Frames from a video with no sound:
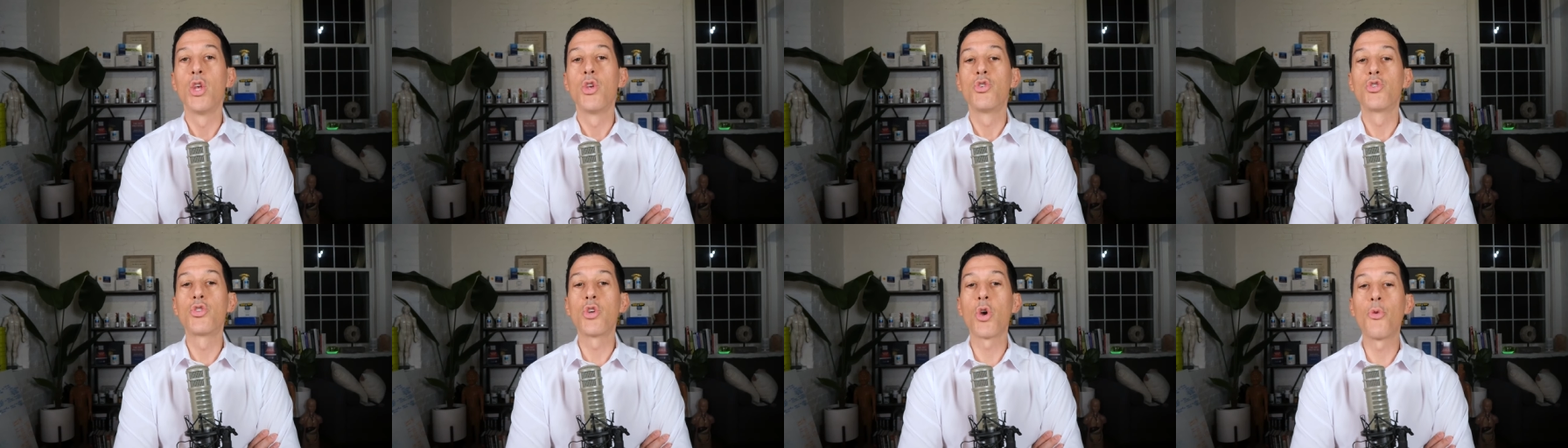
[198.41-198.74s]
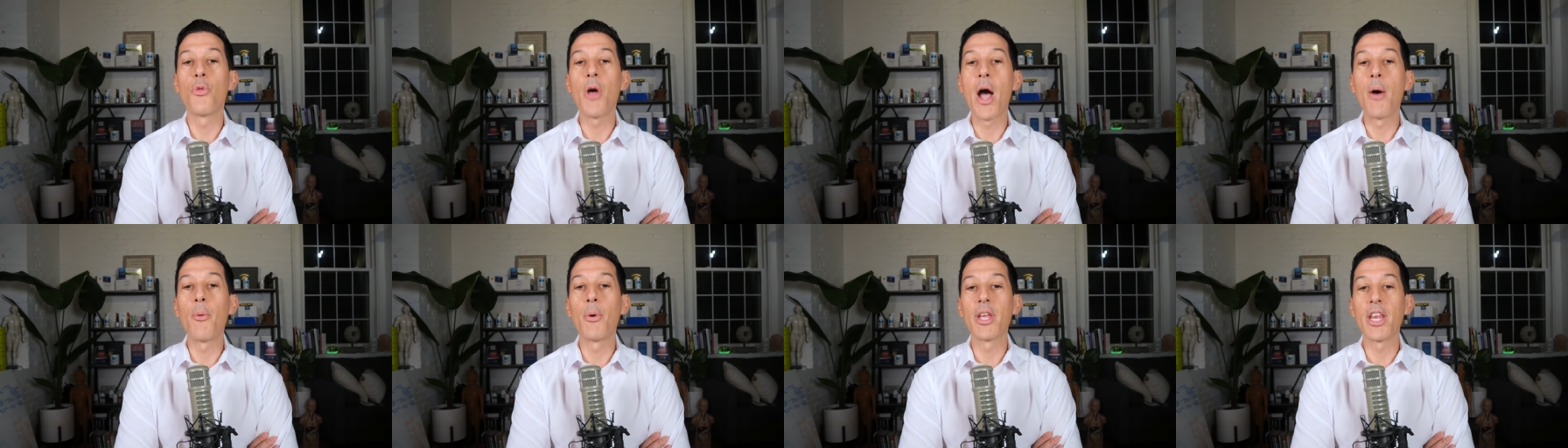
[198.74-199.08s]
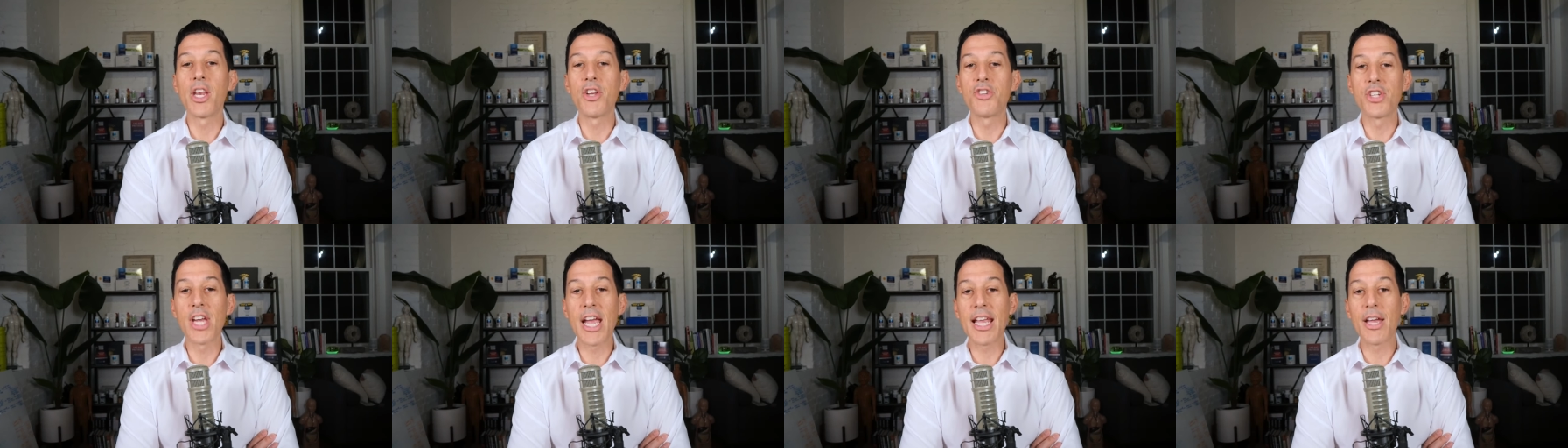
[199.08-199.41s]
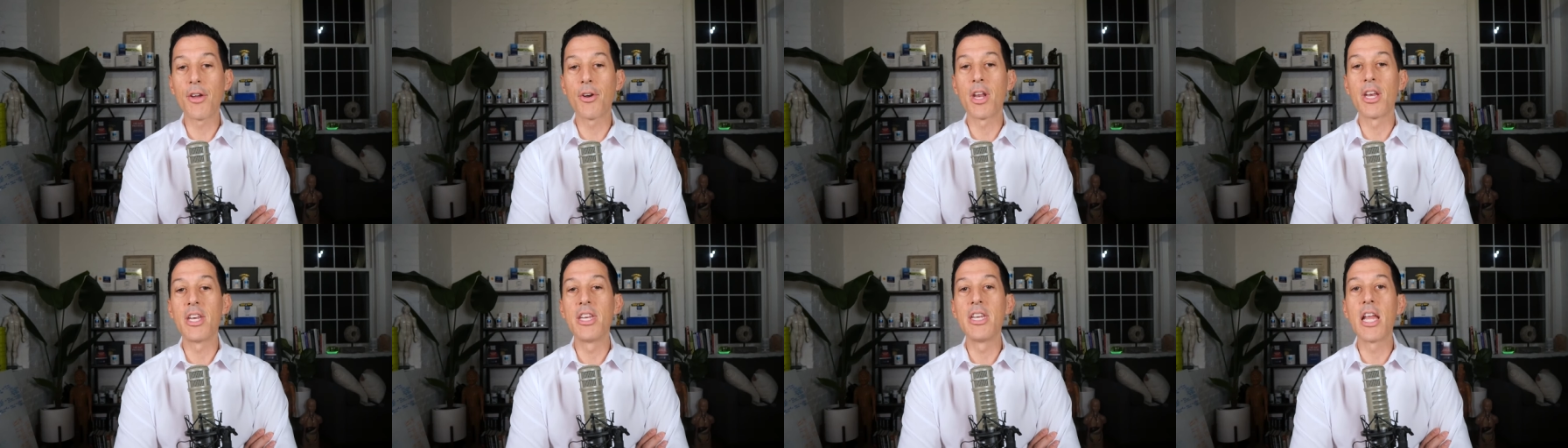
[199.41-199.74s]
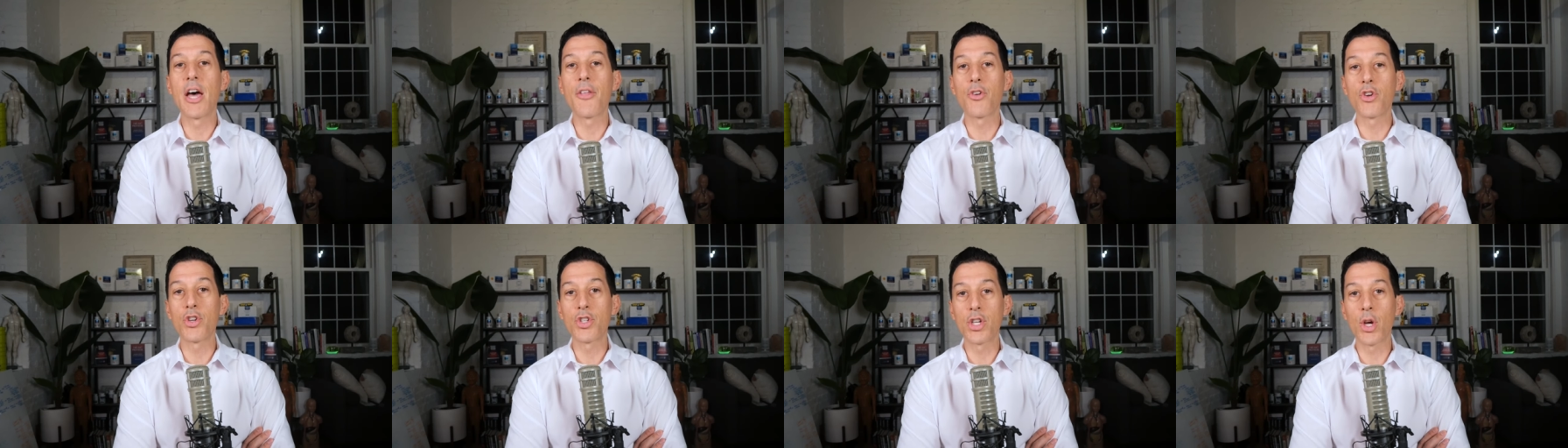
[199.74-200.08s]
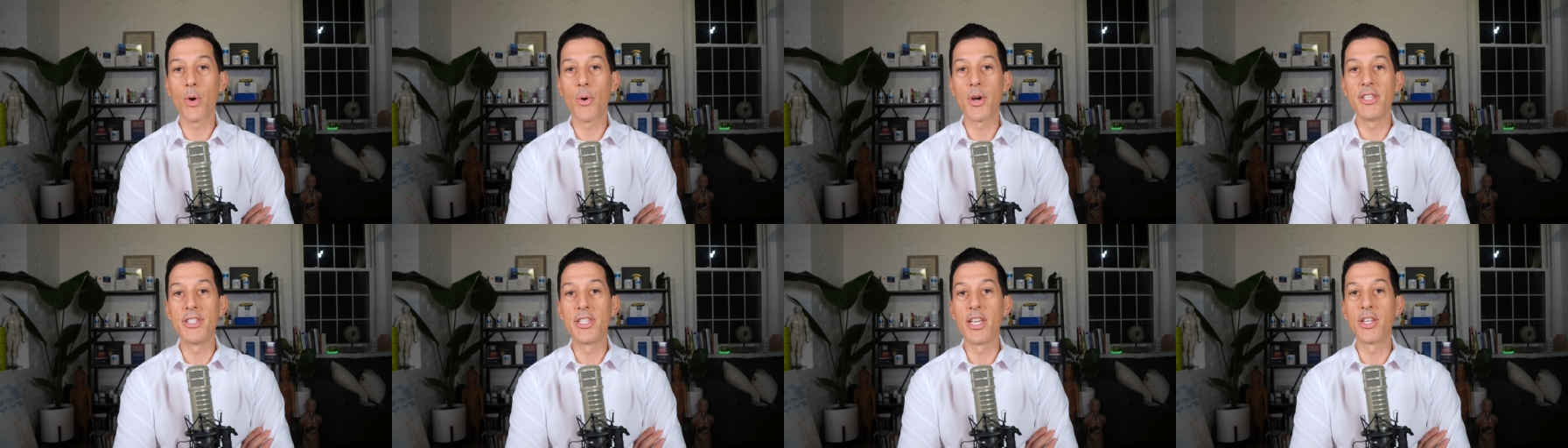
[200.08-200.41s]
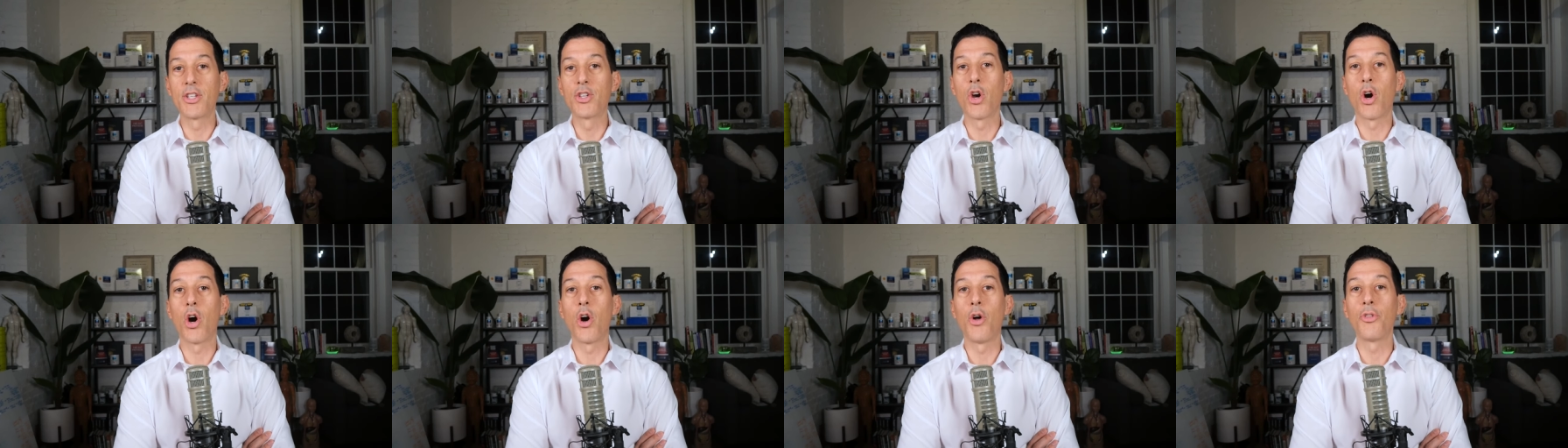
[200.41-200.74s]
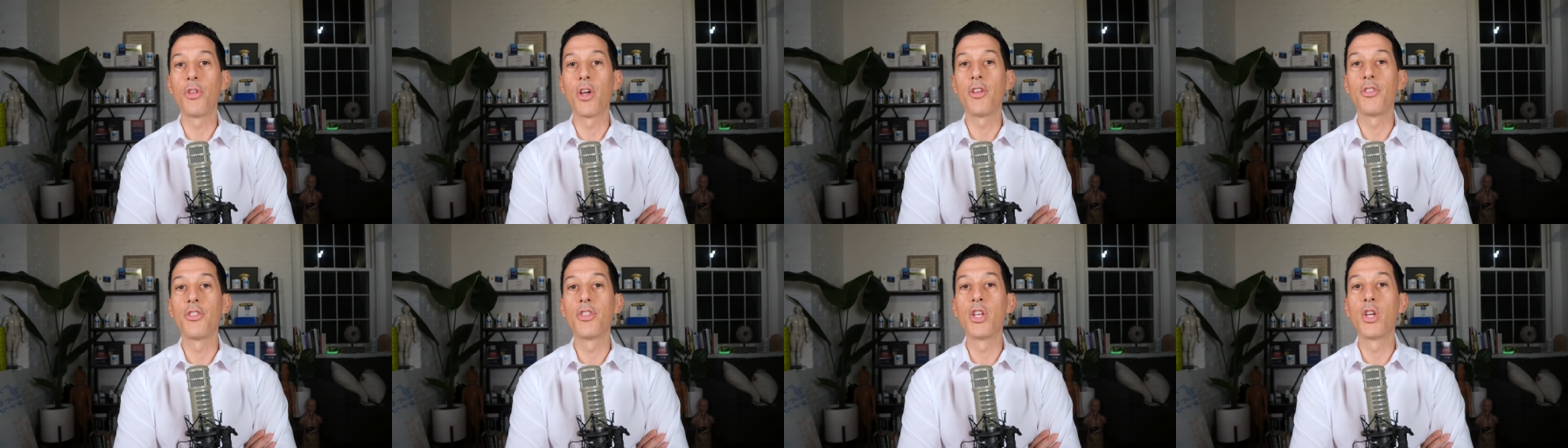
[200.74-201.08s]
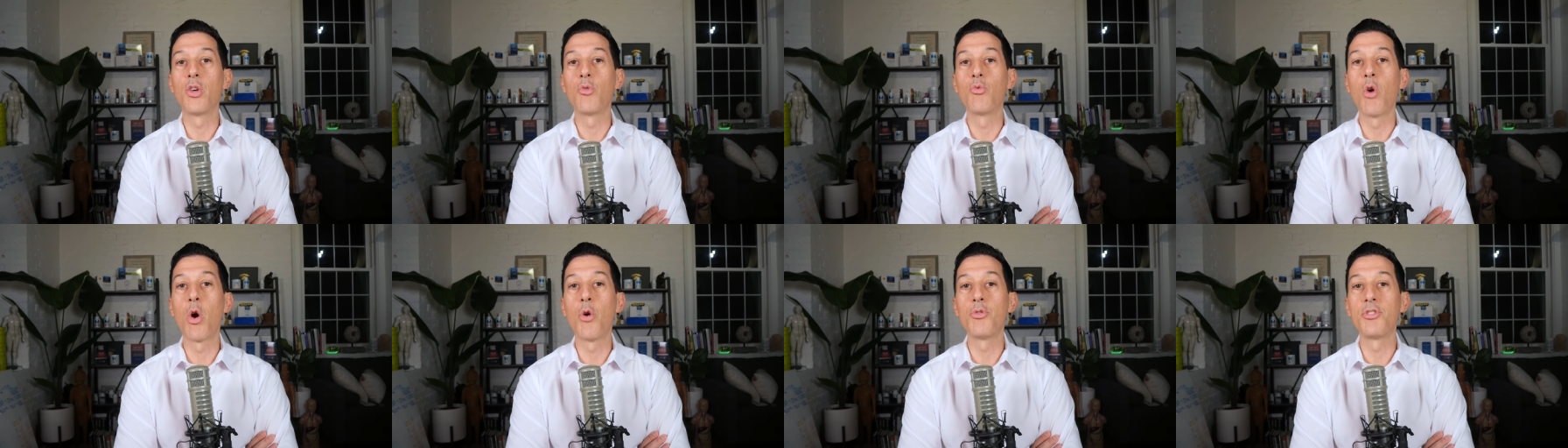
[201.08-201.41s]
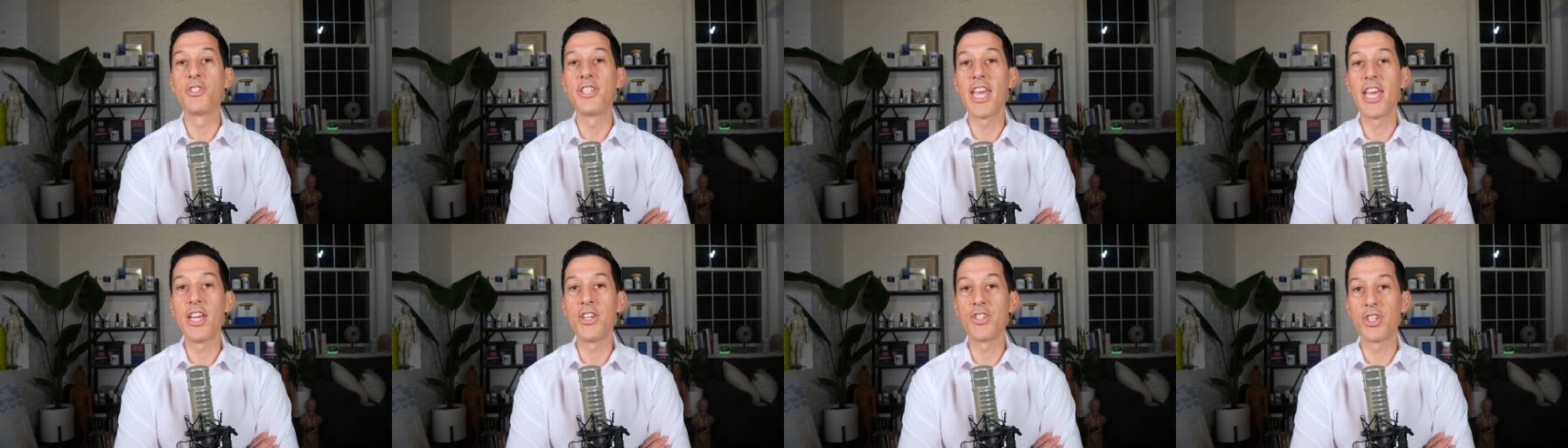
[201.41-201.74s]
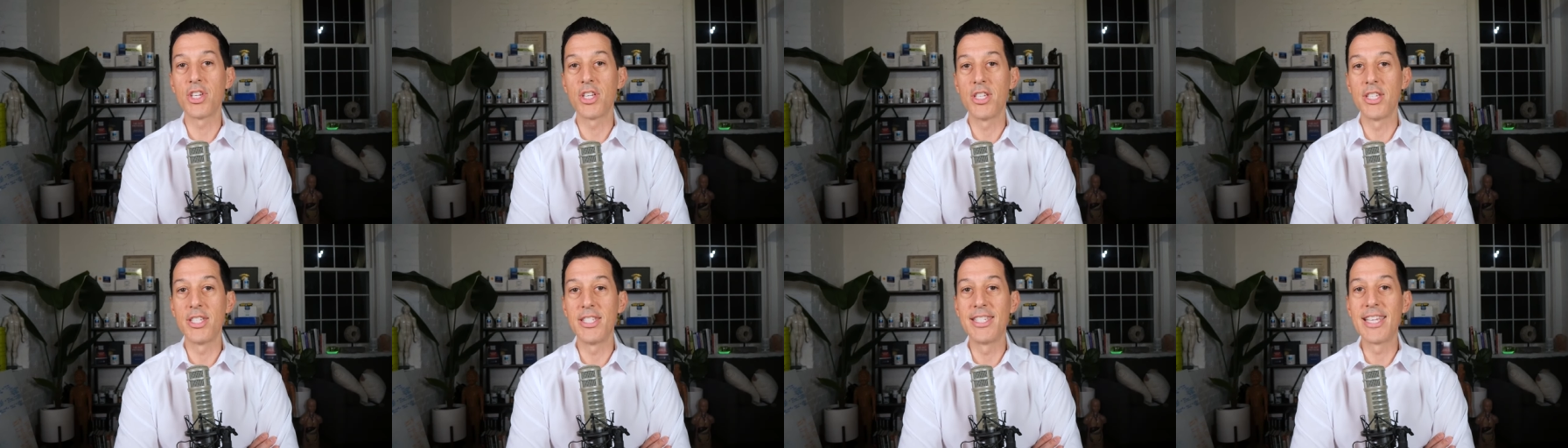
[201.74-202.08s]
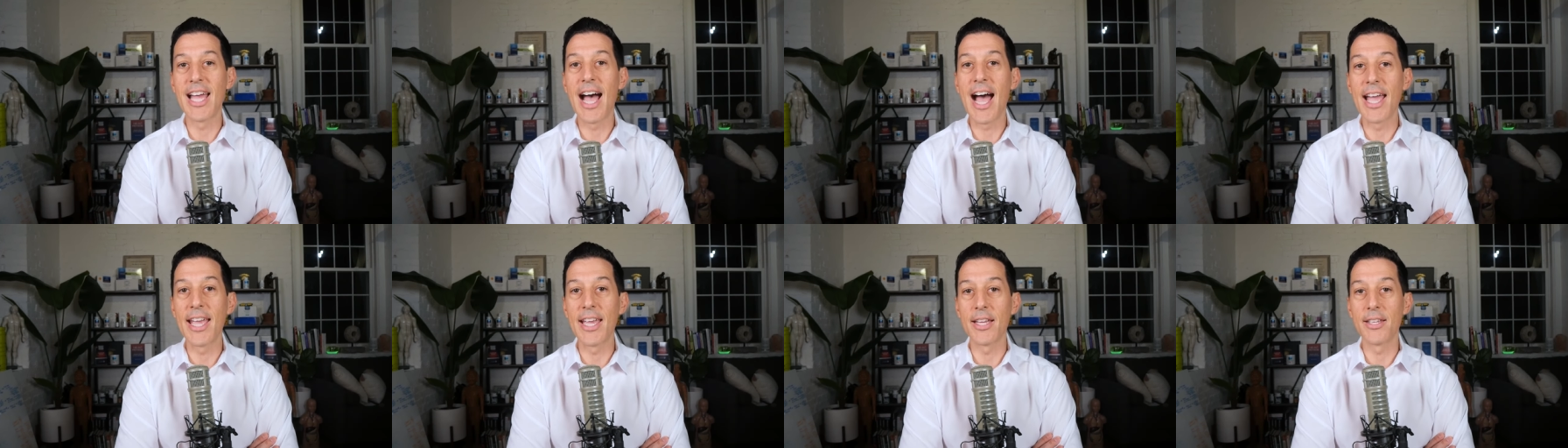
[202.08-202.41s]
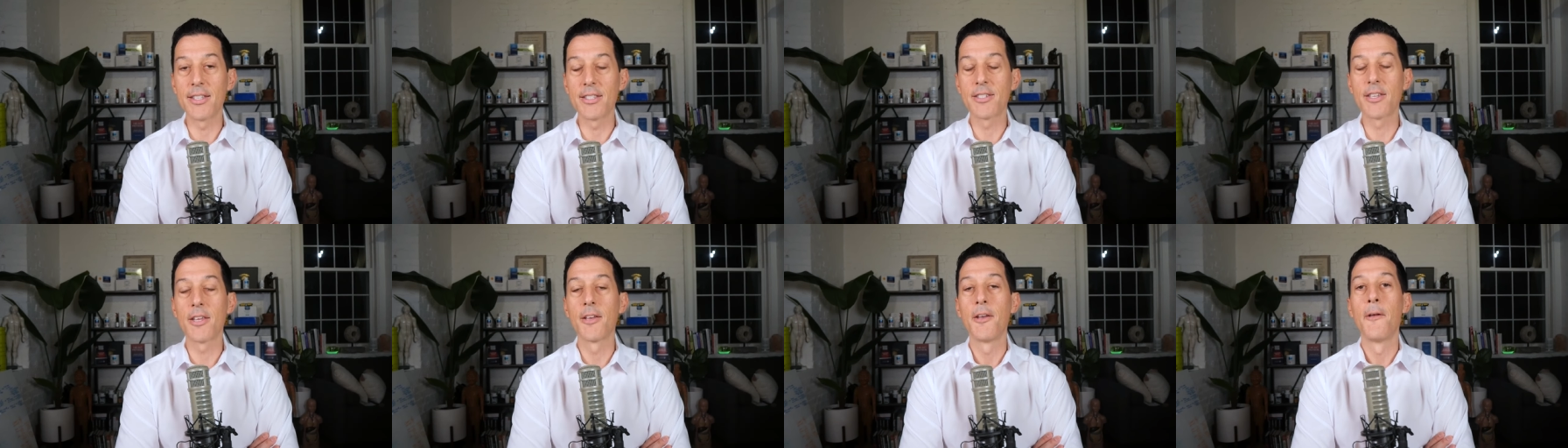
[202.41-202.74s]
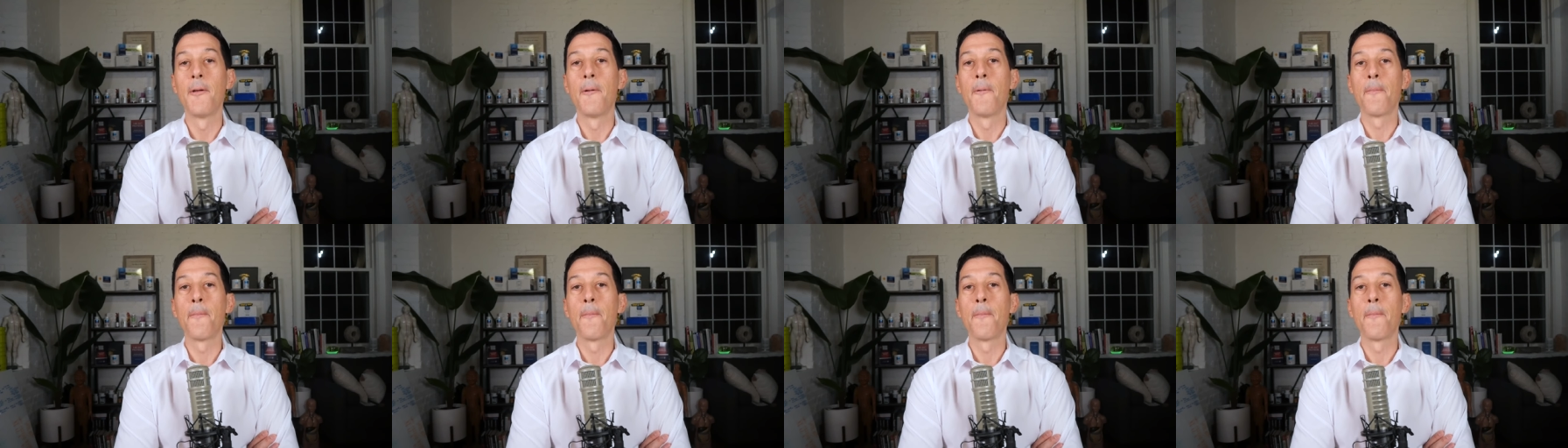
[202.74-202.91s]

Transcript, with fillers: So I want you to check out another show I did called The Rotation Diet.